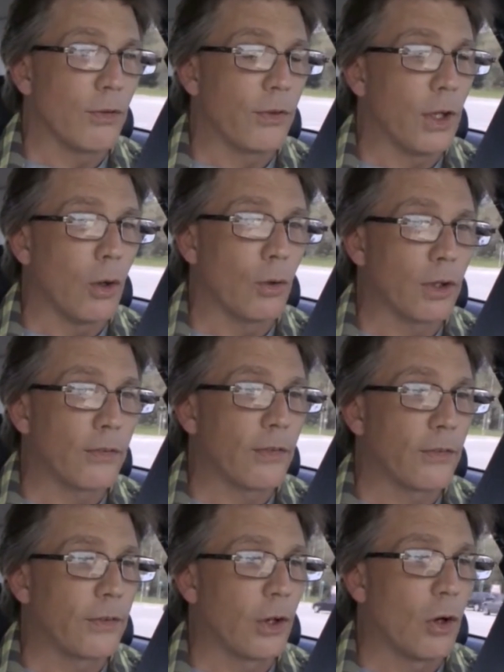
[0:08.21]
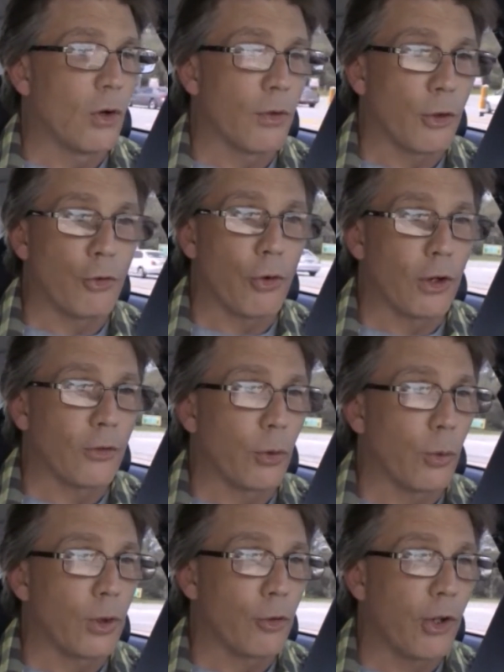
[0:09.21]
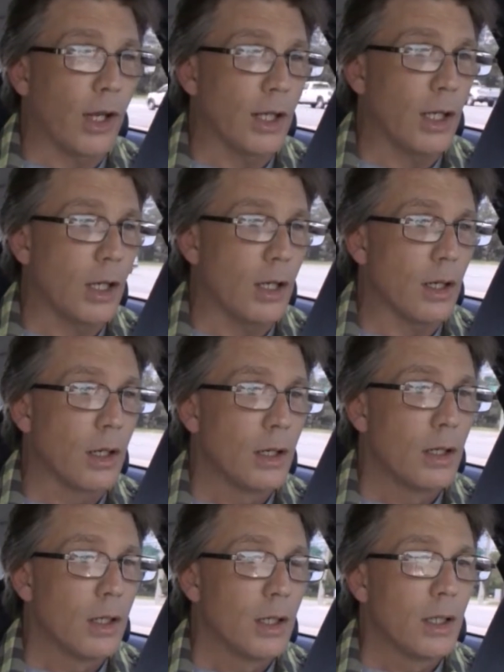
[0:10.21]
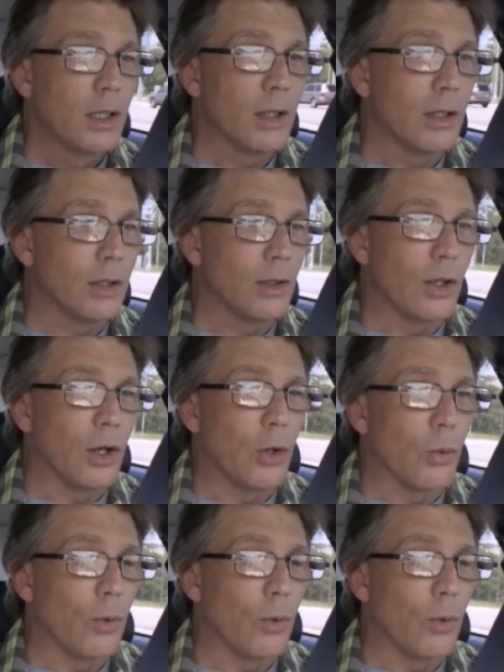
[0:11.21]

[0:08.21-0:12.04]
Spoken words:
just the illness itself, the drugs that we're taking, you know,